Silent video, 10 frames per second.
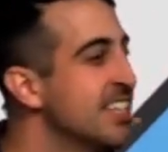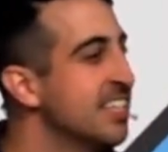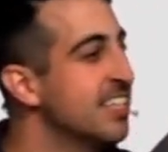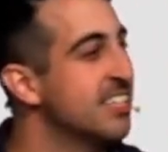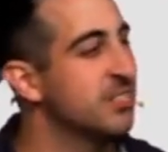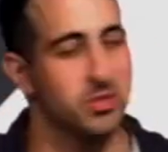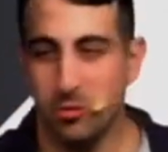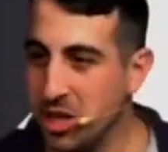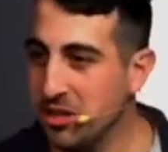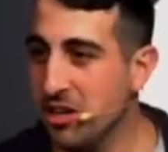She was like, What
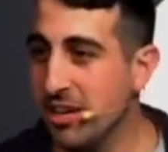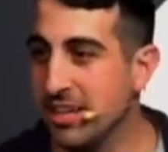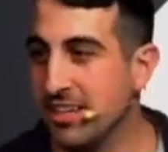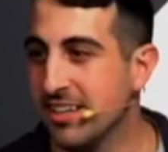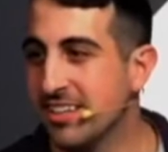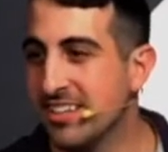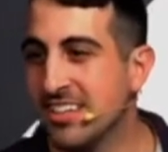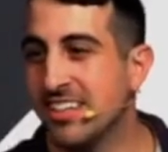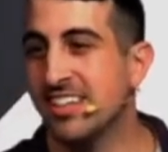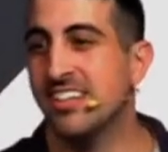are you doing?
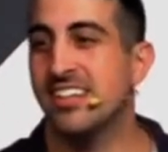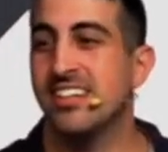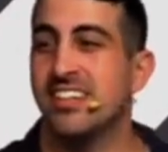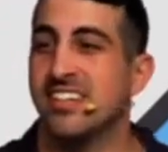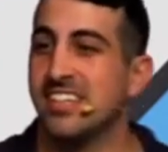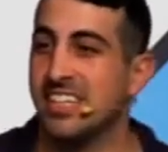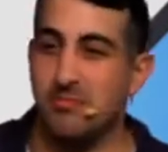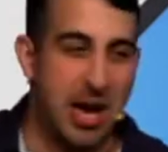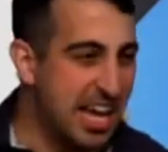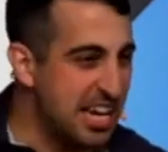
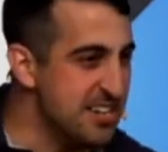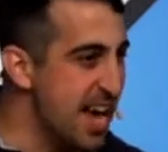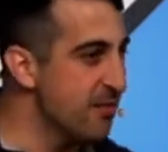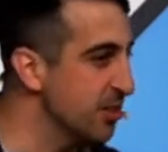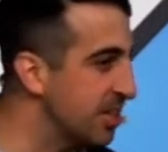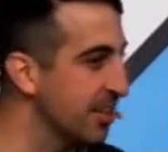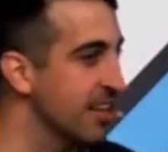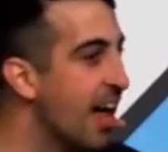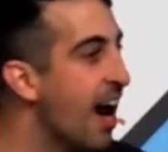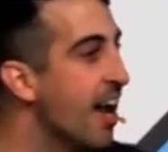May he never tell a
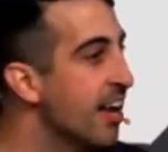lie.